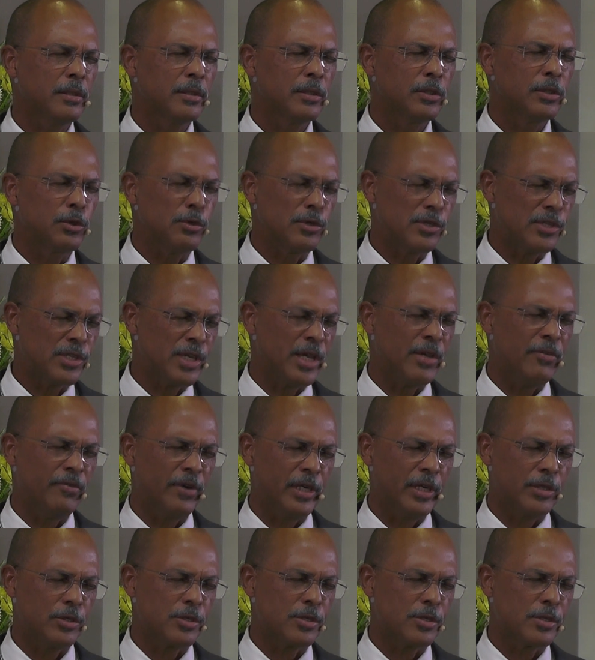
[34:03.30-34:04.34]
to save
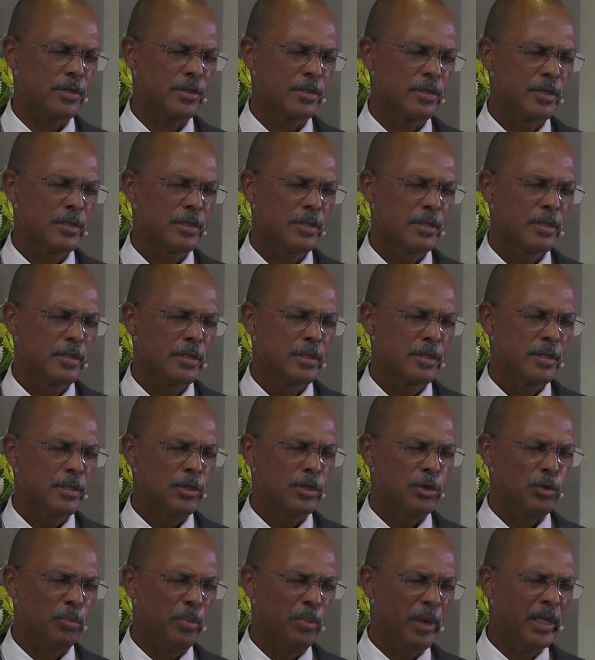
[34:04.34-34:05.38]
us,
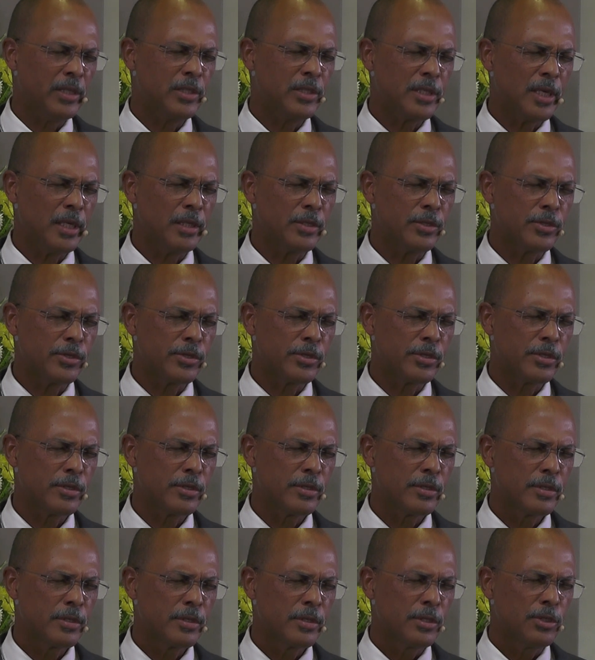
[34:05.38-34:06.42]
to bless us,
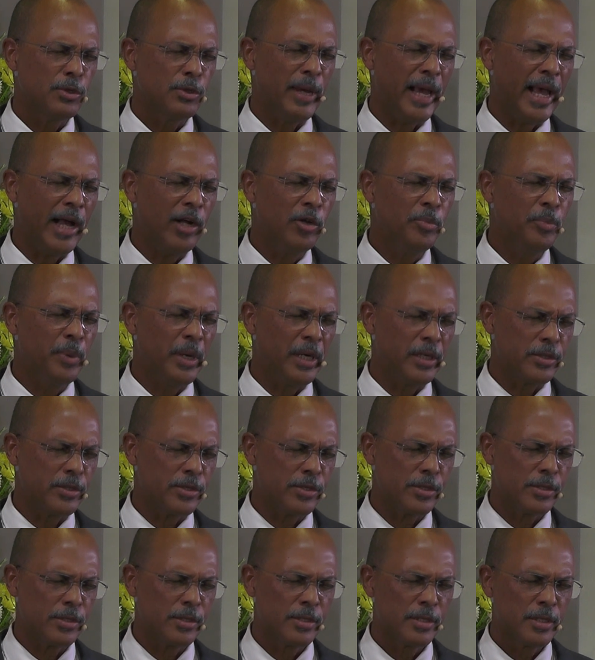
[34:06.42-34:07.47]
to help
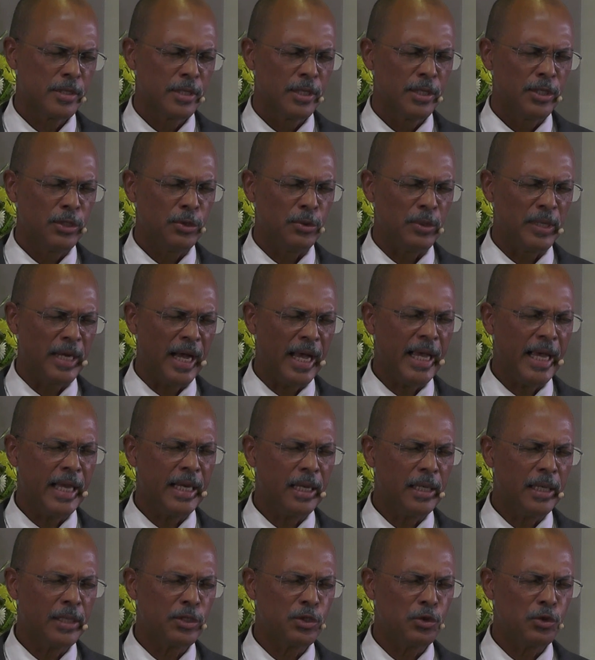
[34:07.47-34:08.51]
us, to guide
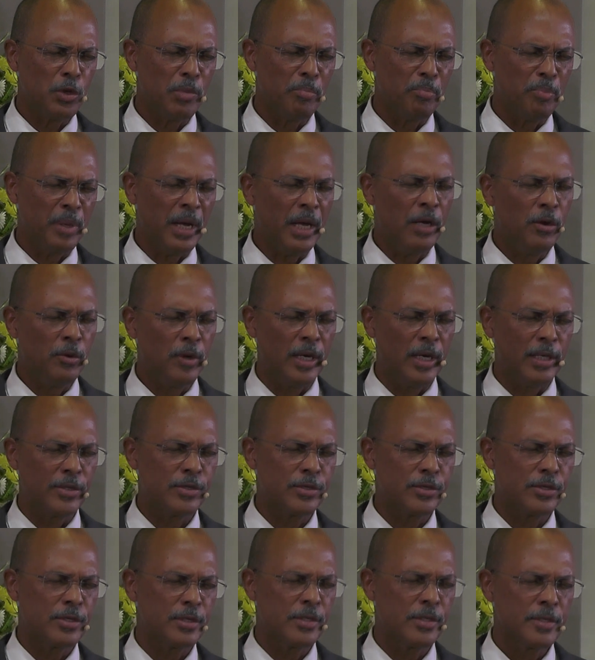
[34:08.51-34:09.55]
us, to empower
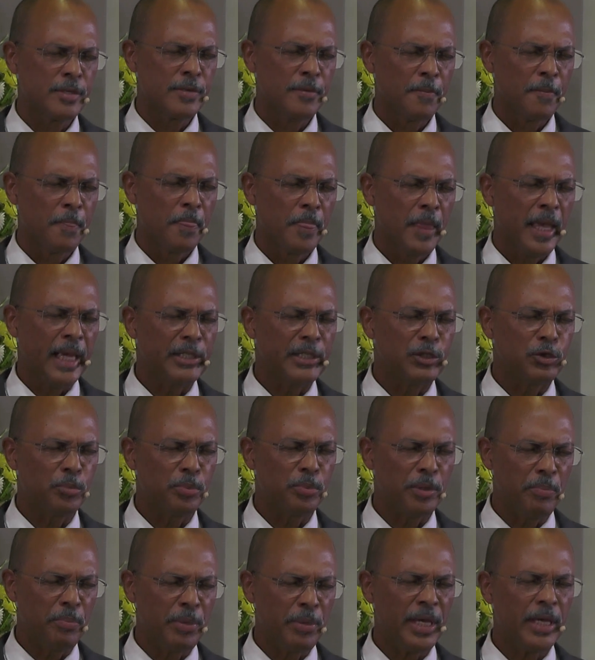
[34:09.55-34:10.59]
us, and to
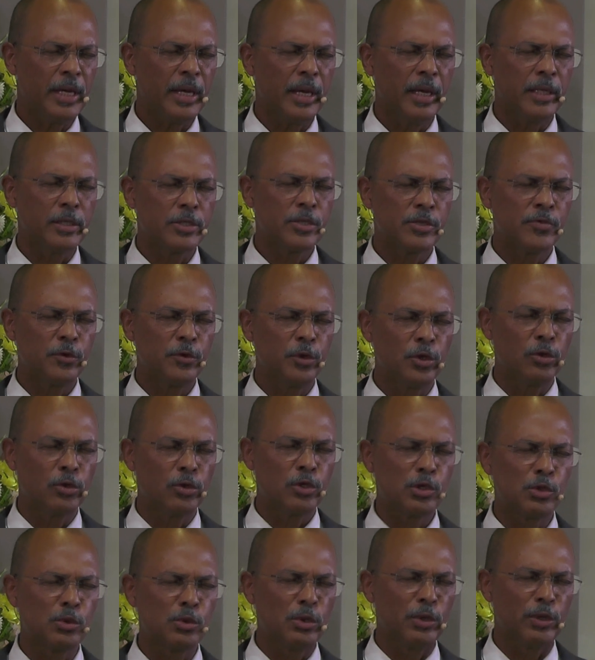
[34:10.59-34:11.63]
prepare us for Your
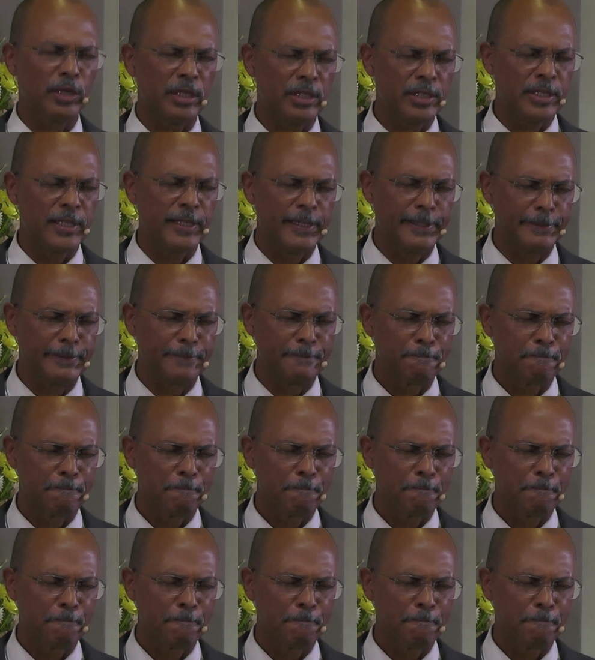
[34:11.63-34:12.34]
soon return.